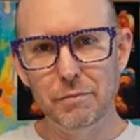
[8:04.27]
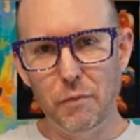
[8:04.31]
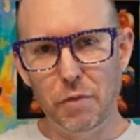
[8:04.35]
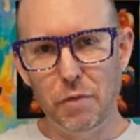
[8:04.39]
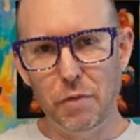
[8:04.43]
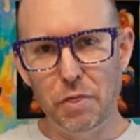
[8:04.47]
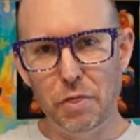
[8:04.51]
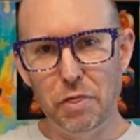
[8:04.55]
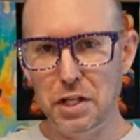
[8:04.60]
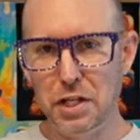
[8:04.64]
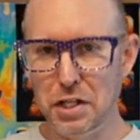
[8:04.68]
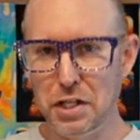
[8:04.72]

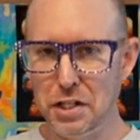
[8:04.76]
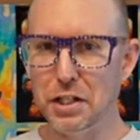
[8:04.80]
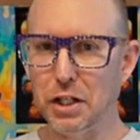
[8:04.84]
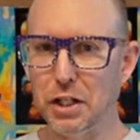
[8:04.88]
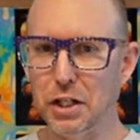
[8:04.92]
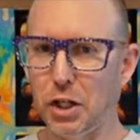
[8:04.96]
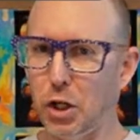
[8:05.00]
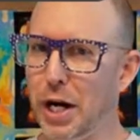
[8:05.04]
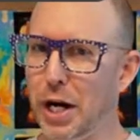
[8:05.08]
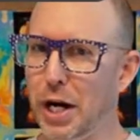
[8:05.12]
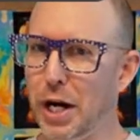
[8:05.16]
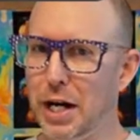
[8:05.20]
This is a
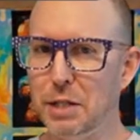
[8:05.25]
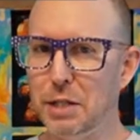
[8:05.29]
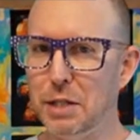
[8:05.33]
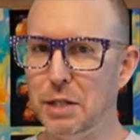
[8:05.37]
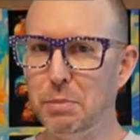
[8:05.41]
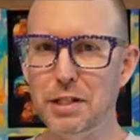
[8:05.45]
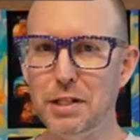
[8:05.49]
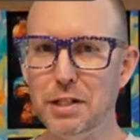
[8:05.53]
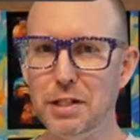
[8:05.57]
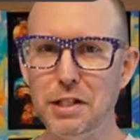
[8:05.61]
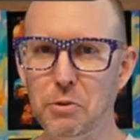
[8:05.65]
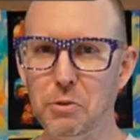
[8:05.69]
crazy
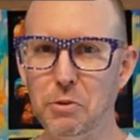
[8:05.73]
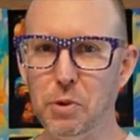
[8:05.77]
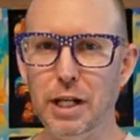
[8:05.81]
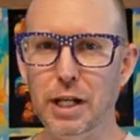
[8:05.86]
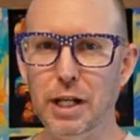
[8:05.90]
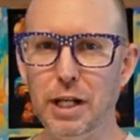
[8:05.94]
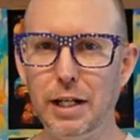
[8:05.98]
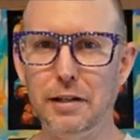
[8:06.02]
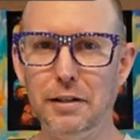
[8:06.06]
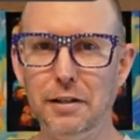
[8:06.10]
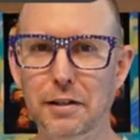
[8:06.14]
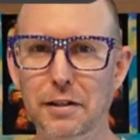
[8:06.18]
busy
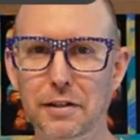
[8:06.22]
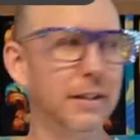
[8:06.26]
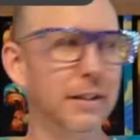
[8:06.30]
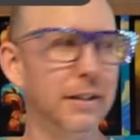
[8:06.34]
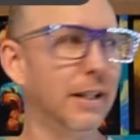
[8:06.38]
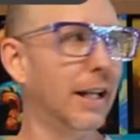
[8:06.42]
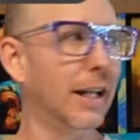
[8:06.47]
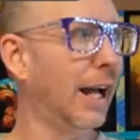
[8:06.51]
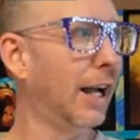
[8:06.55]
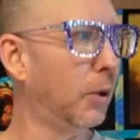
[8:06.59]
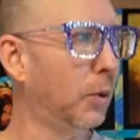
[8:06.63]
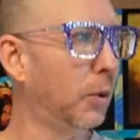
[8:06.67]
week
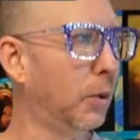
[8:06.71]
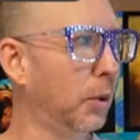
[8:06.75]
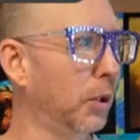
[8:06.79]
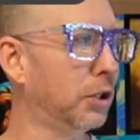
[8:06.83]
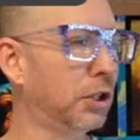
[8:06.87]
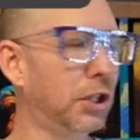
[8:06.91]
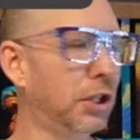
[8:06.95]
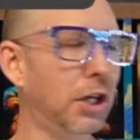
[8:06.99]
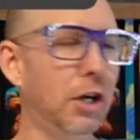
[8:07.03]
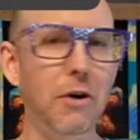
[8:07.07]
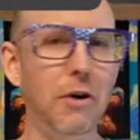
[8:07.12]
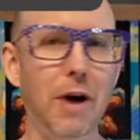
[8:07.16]
at Quilt
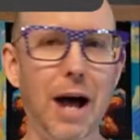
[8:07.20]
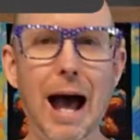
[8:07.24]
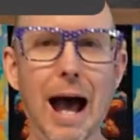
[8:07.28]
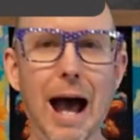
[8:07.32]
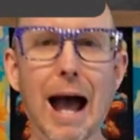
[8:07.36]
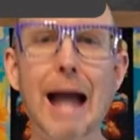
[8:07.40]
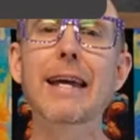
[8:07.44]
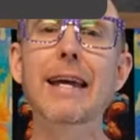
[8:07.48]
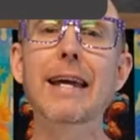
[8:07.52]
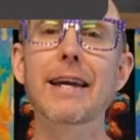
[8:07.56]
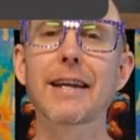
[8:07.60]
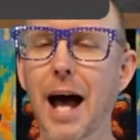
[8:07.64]
Show.
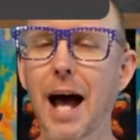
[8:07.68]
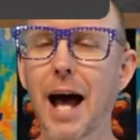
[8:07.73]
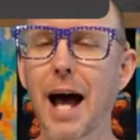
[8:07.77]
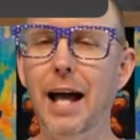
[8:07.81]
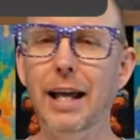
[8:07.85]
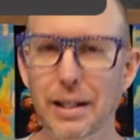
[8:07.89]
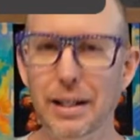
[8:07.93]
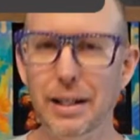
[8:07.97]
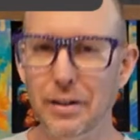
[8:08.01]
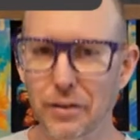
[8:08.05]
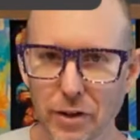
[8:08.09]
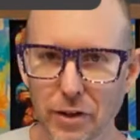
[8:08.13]
I cannot
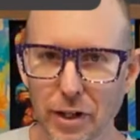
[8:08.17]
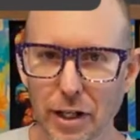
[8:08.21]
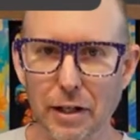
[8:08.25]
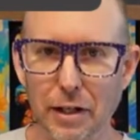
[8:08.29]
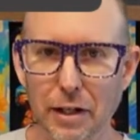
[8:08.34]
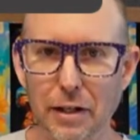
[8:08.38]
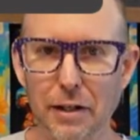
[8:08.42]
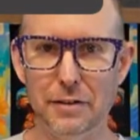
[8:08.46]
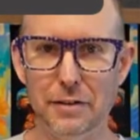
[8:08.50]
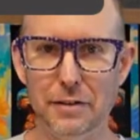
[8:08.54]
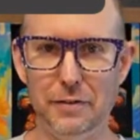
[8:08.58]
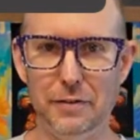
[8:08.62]
get
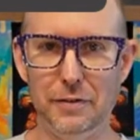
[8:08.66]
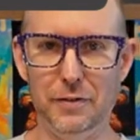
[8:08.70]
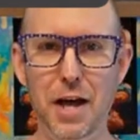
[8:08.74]
sick.